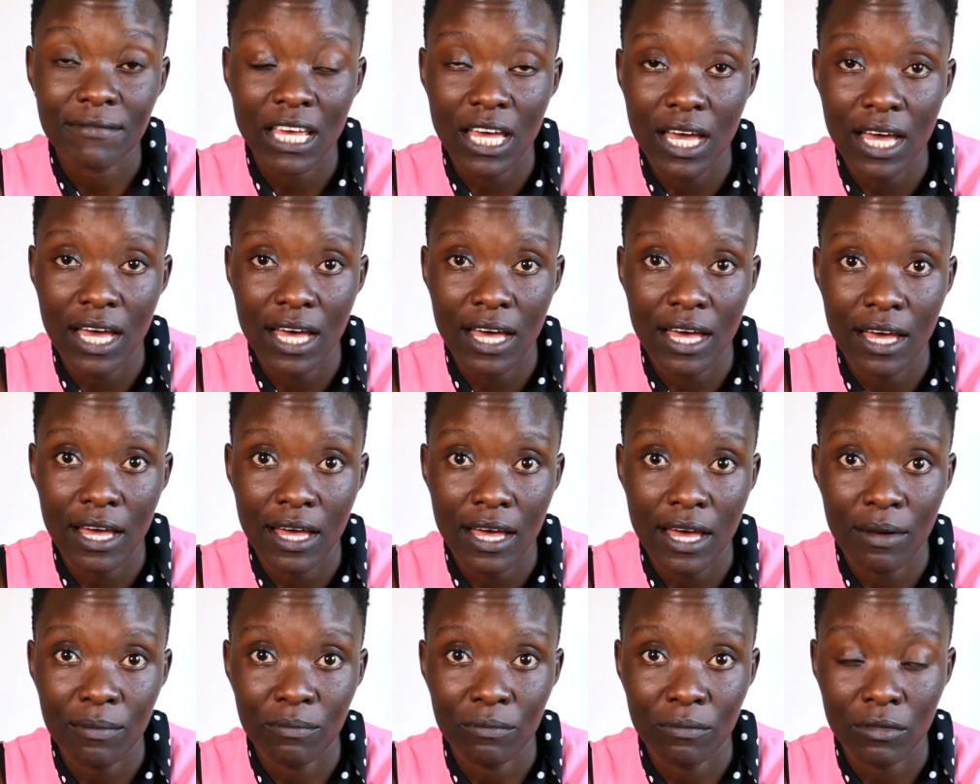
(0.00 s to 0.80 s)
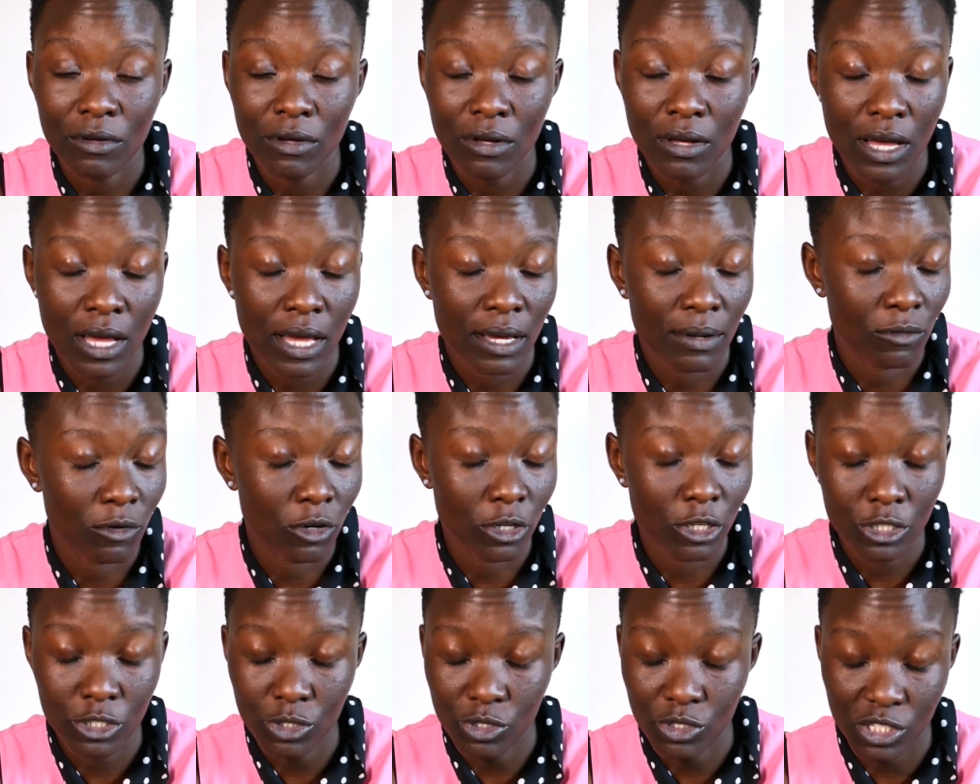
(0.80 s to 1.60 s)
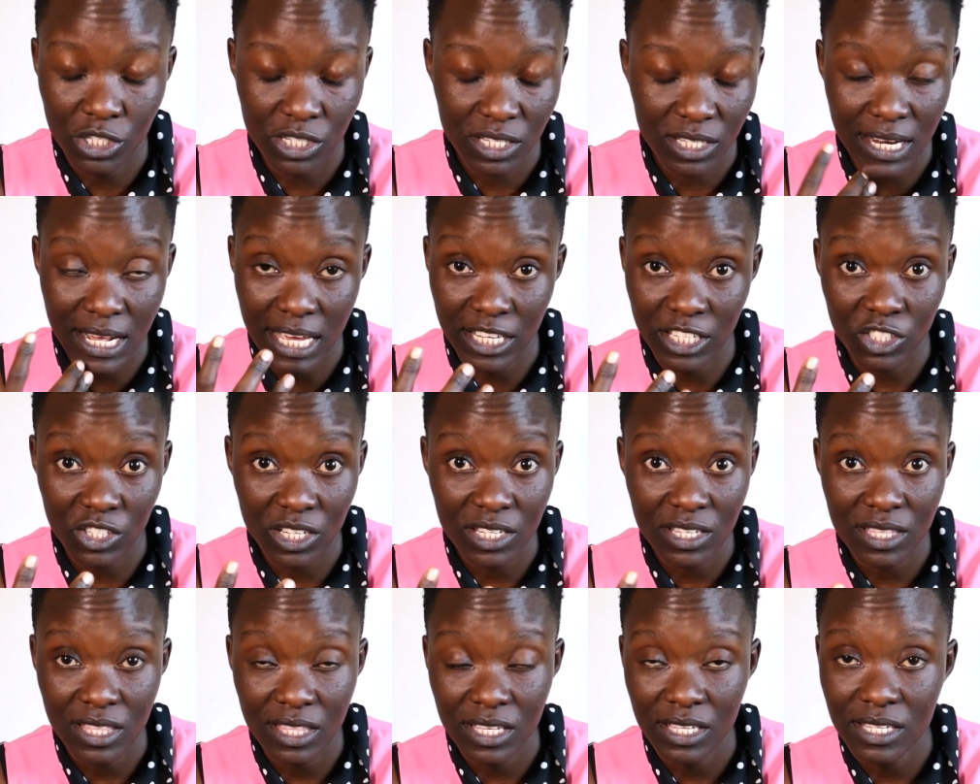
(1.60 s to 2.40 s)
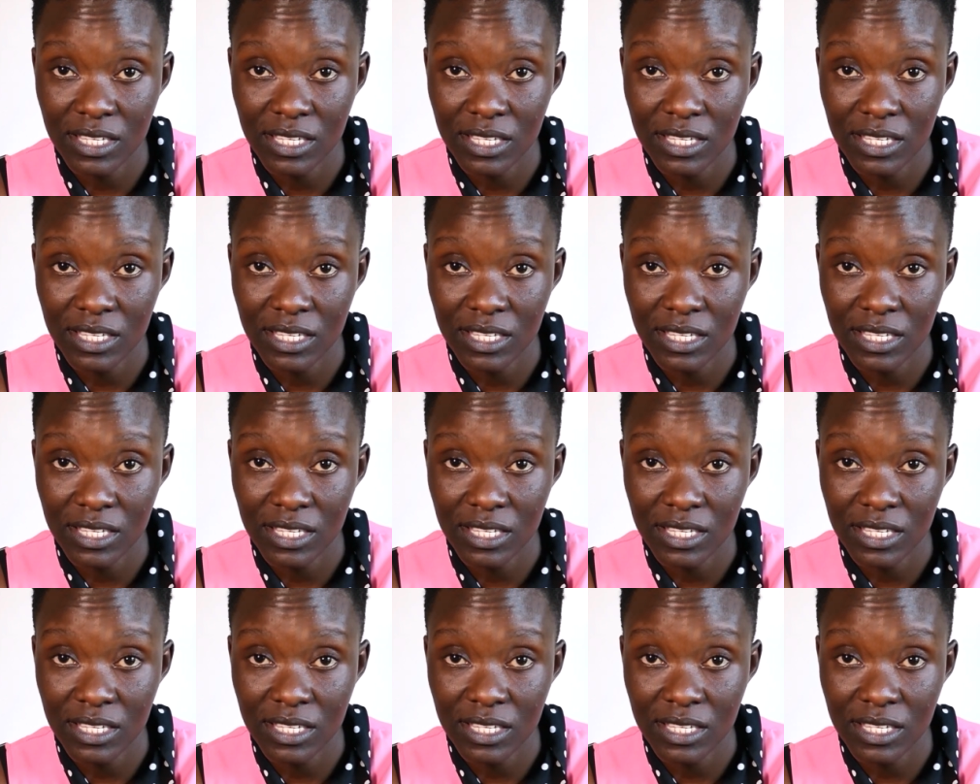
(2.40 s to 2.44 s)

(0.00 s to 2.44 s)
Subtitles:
I'm going to just digest